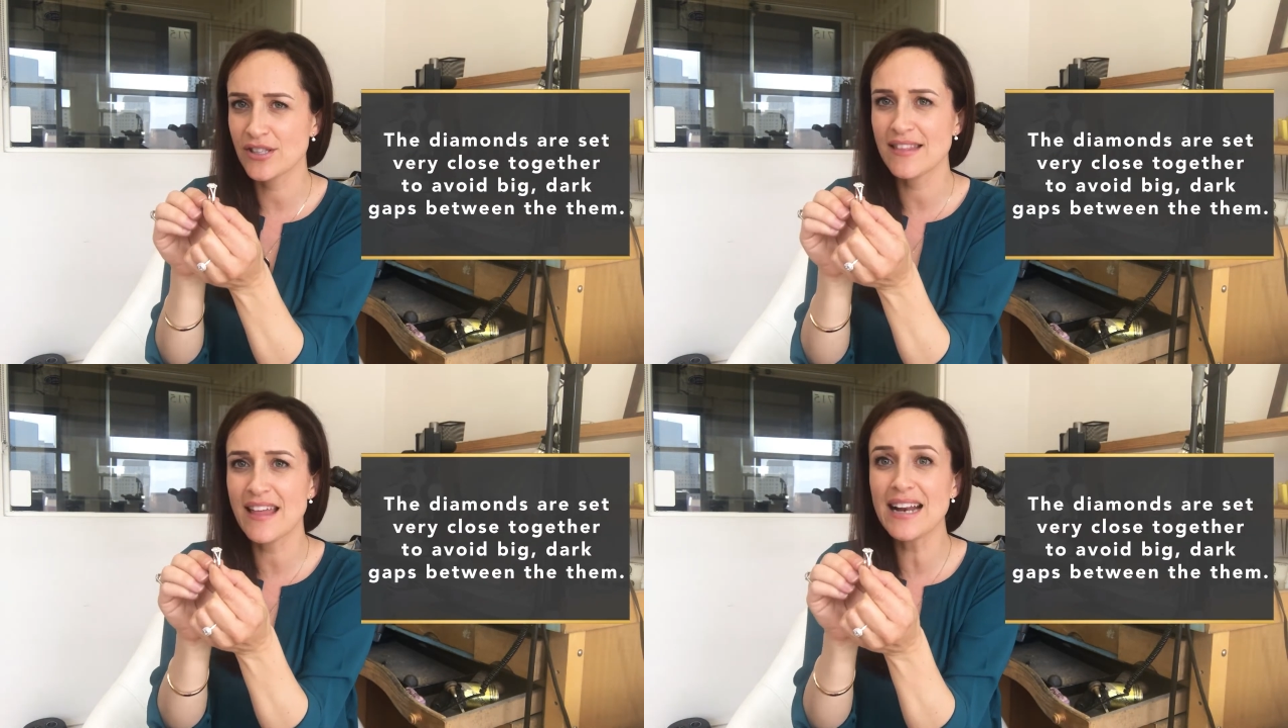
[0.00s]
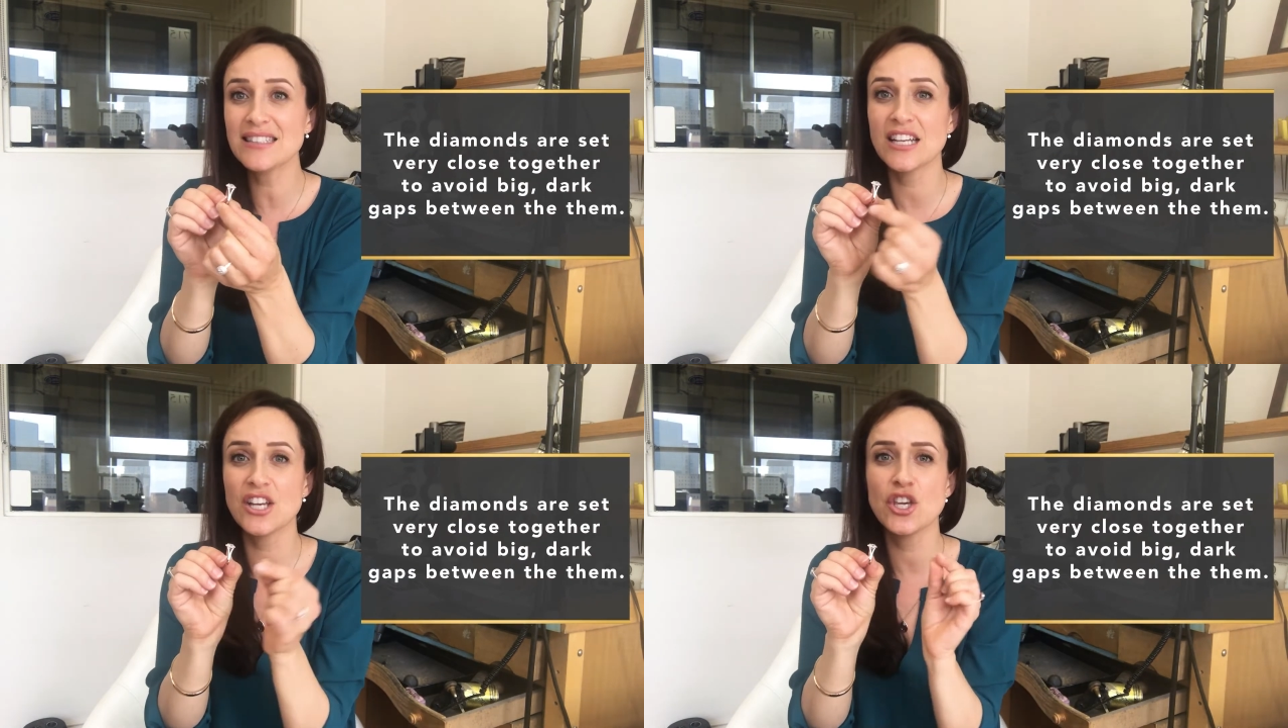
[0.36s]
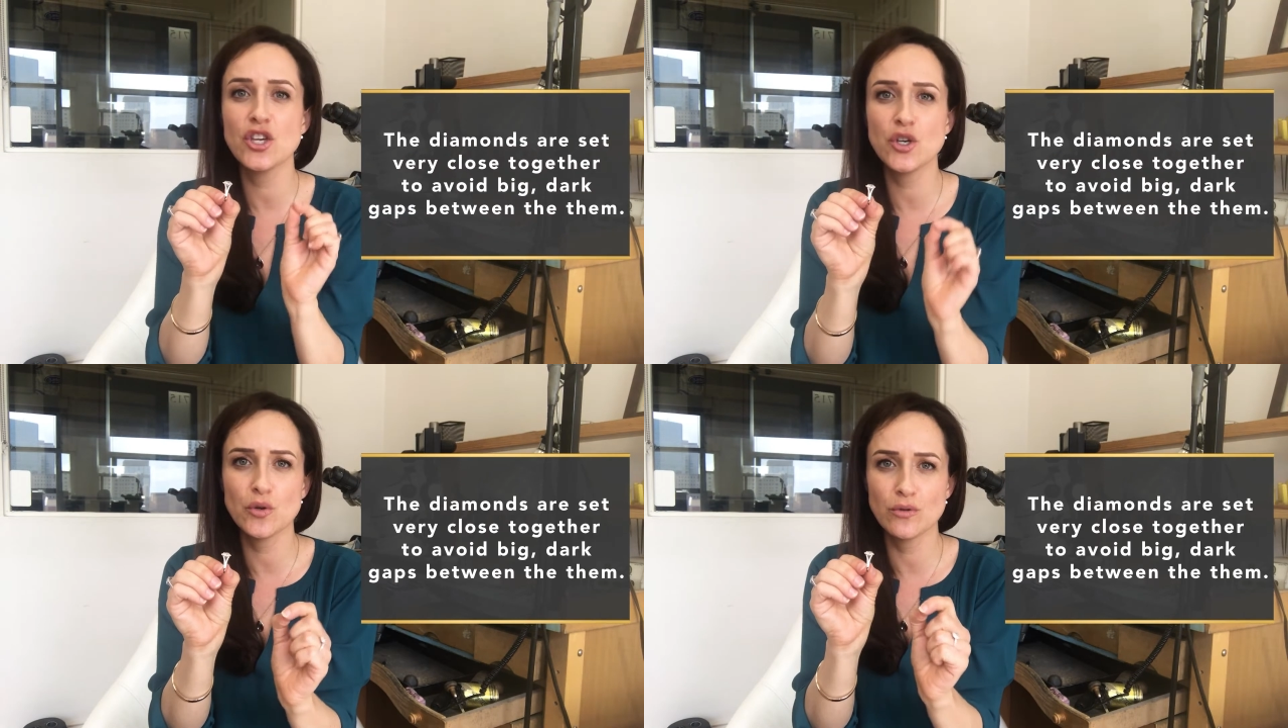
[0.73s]
That is a
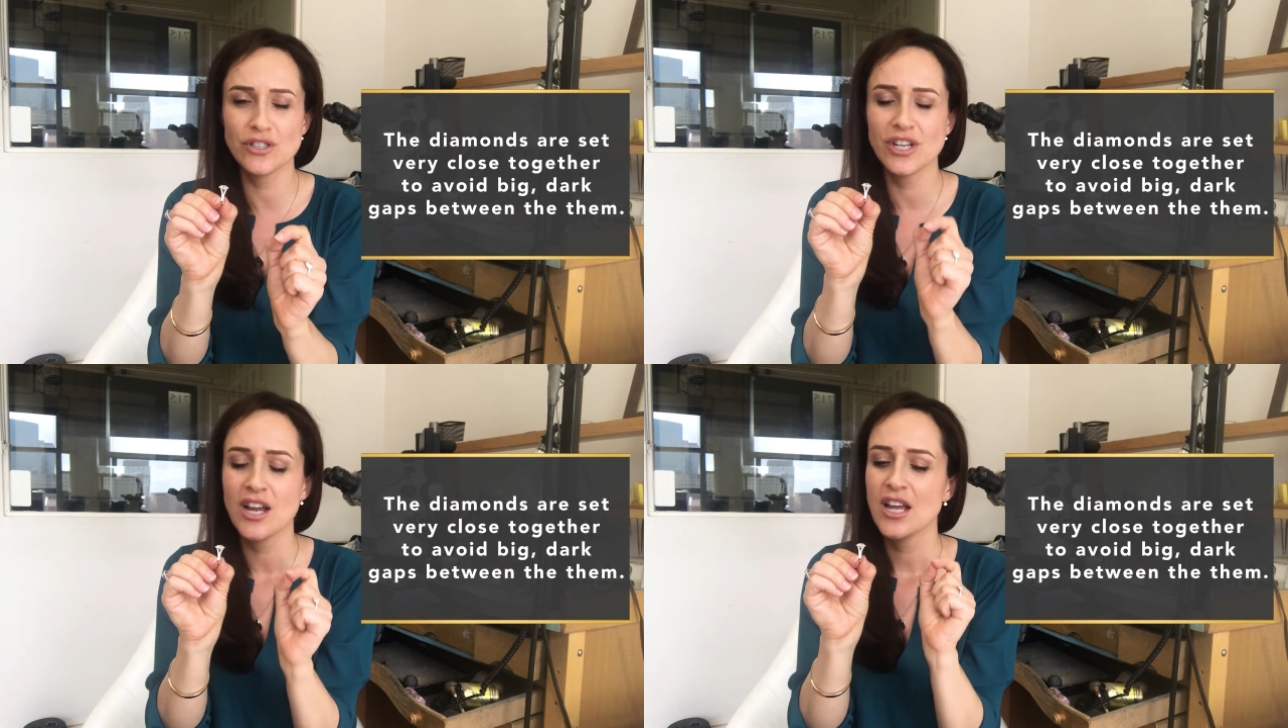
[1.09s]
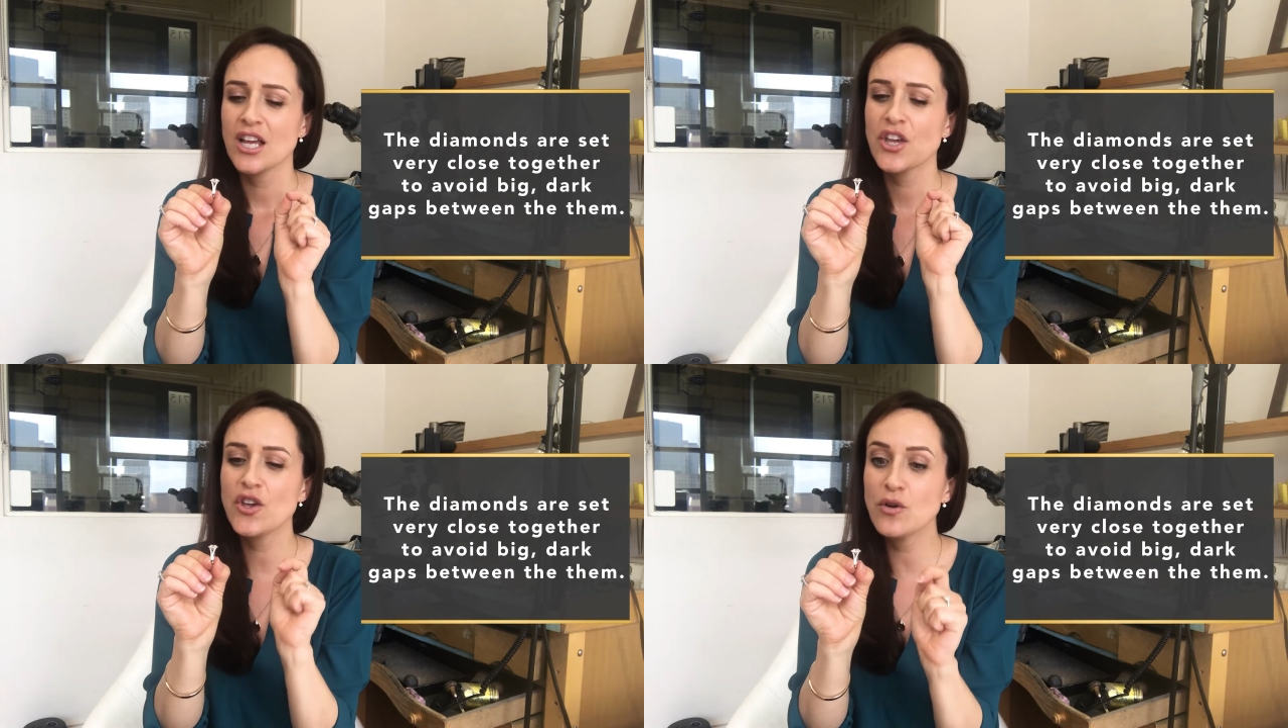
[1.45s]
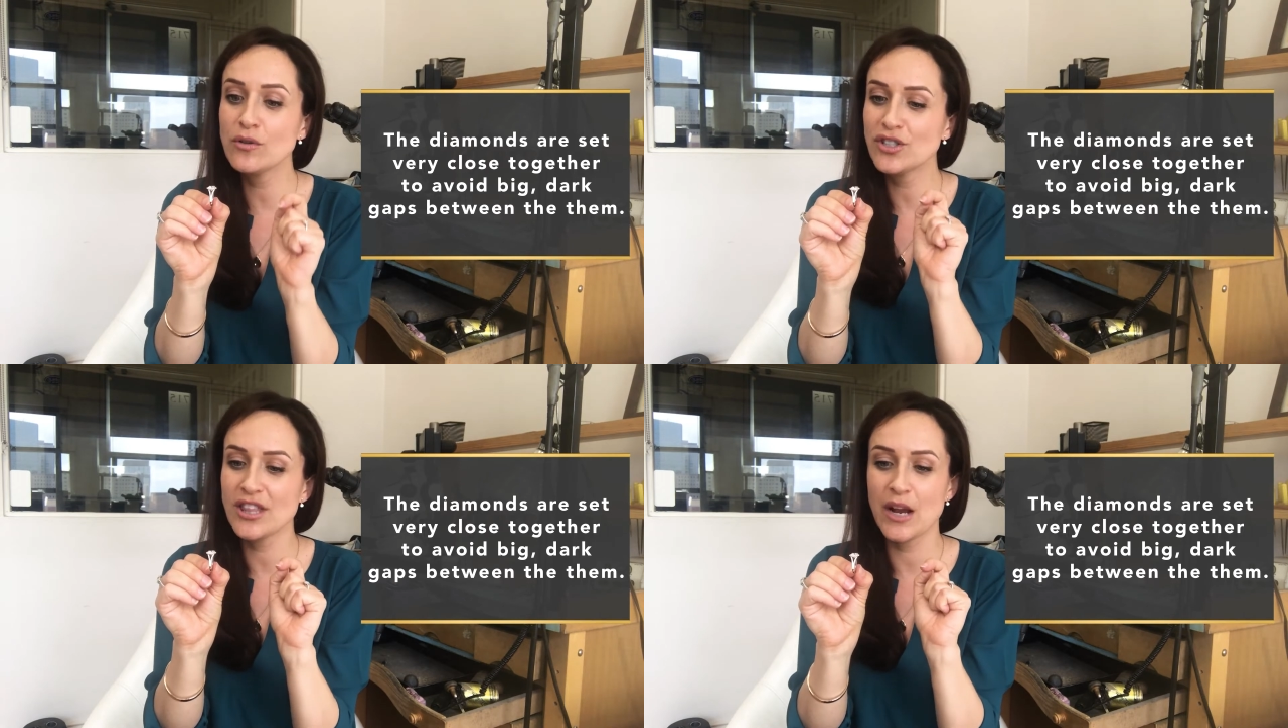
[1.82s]

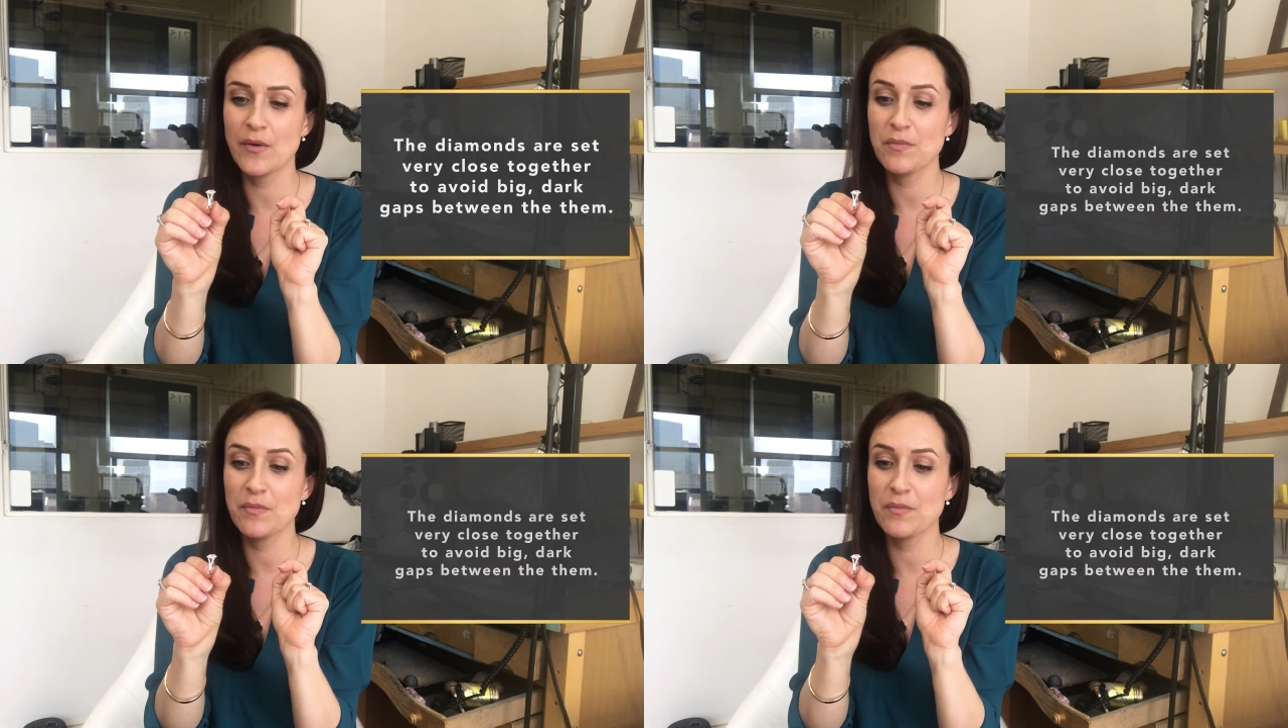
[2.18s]
huge thing